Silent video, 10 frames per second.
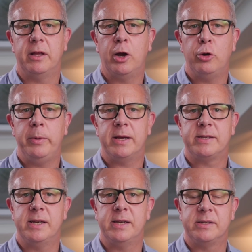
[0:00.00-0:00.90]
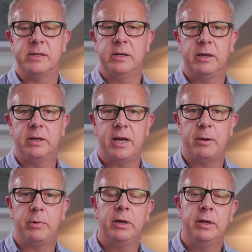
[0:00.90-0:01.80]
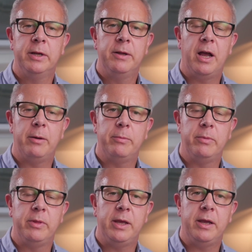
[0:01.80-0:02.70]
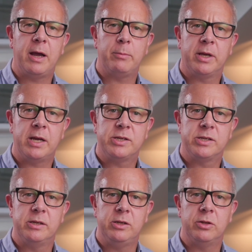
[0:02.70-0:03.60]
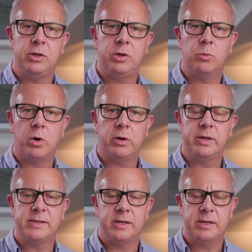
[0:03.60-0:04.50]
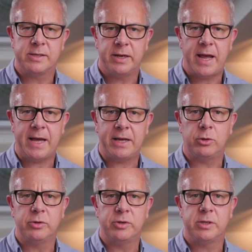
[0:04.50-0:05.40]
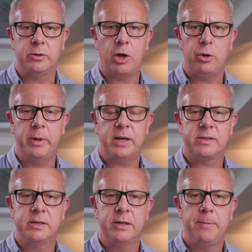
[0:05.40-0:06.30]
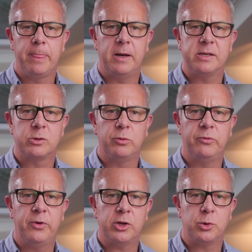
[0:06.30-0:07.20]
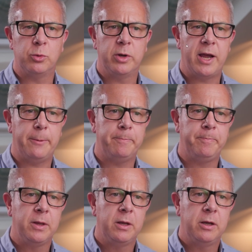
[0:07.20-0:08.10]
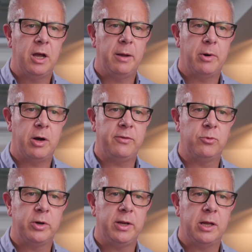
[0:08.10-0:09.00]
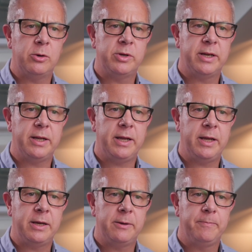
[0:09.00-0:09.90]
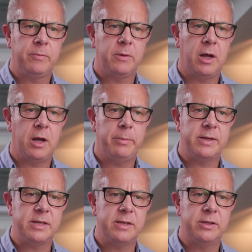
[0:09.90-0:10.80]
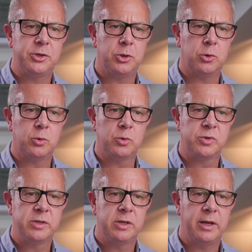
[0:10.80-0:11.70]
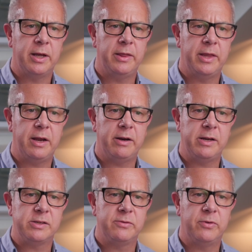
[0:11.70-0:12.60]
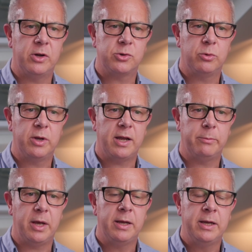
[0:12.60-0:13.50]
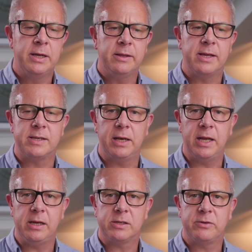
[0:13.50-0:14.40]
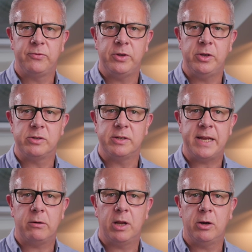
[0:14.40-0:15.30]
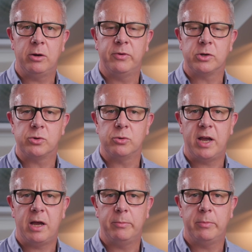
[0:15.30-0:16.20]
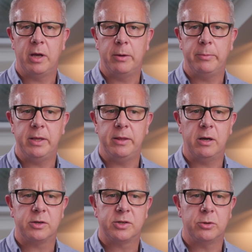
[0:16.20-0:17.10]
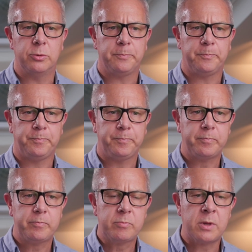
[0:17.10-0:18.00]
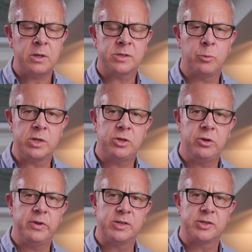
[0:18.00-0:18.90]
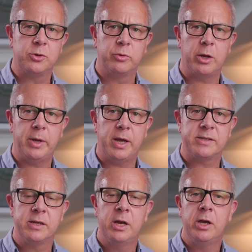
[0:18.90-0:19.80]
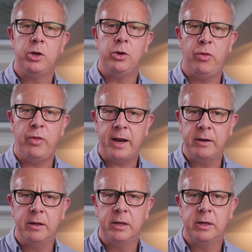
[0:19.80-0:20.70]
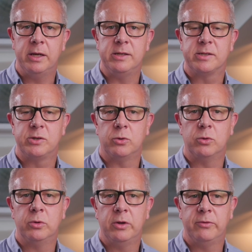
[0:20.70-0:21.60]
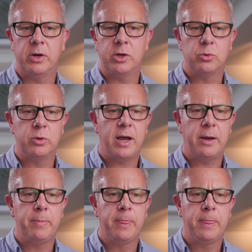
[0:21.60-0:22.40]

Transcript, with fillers: OBS is a camera. Uh, the application that you want is it's an add-on to OBS and it's called Virtual Cam. Um, I've already loaded it here. Um, it's in the tools and there is Virtual Cam there. There's a link for you to download Virtual Cam um, in the article. So once you've installed OBS, you then install Virtual Cam.